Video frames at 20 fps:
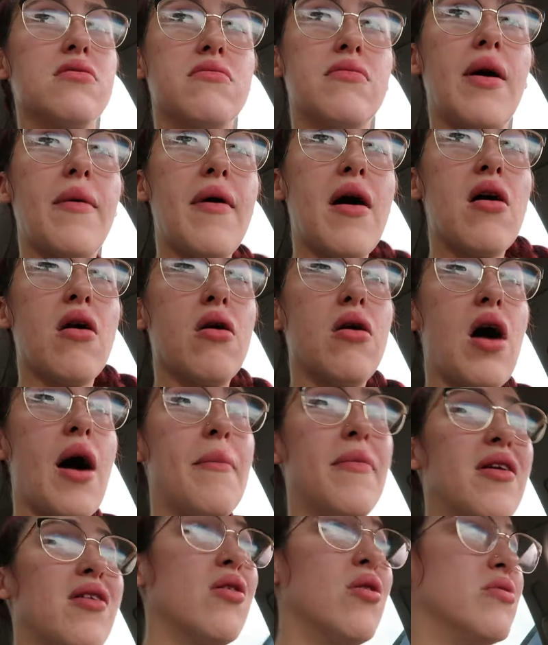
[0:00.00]
Maybe I'll go,
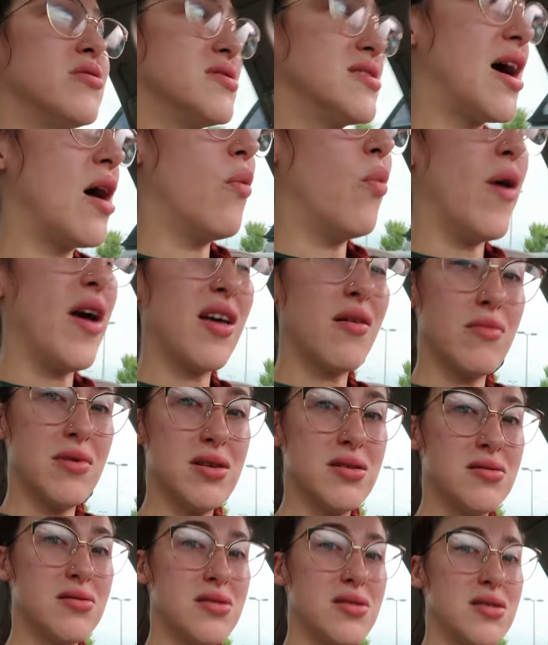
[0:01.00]
I'm gonna go inside
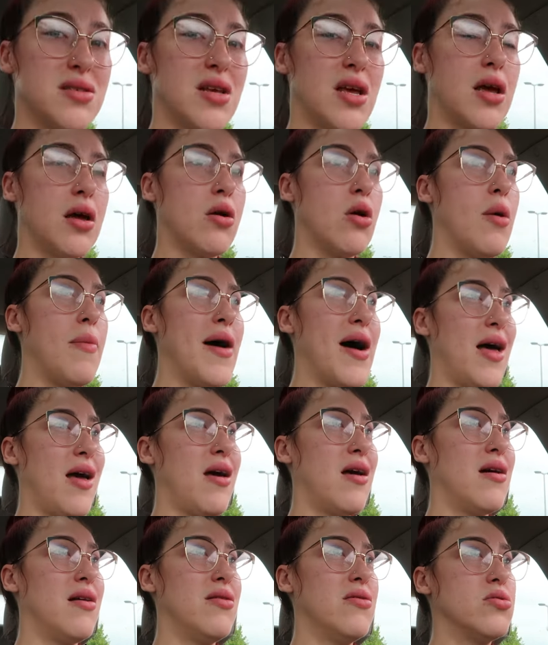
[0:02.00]
Wegmans and go
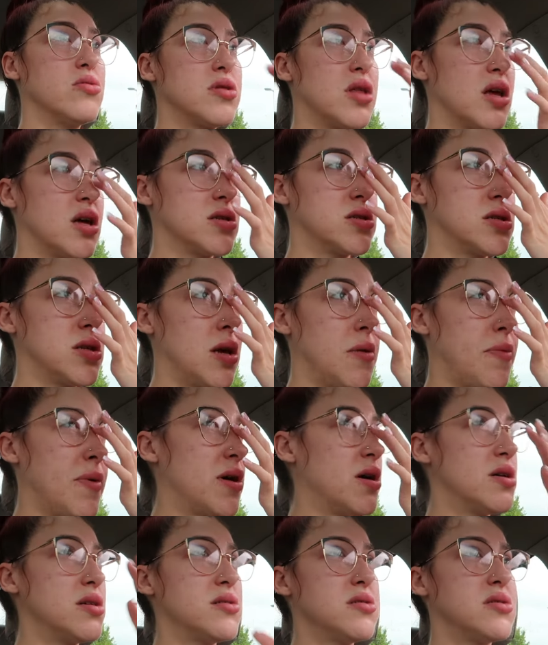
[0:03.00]
buy a little thing of
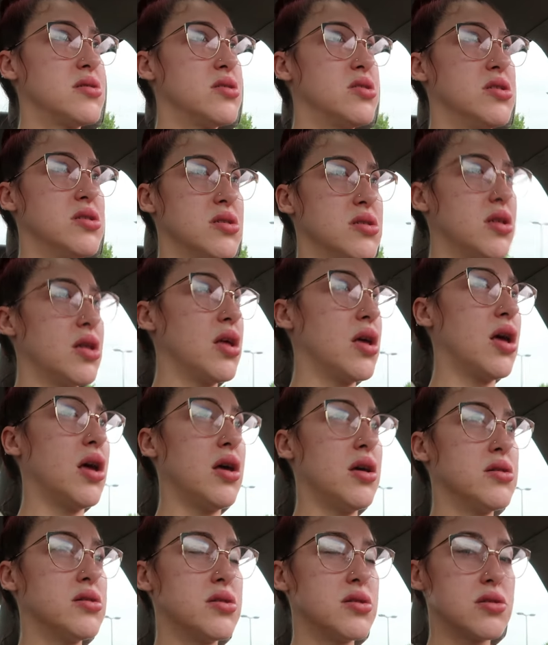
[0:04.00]
tampons just in
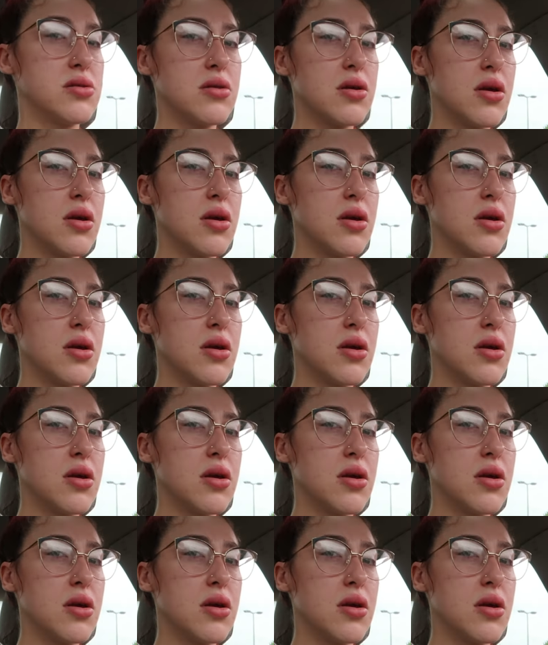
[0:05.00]
case.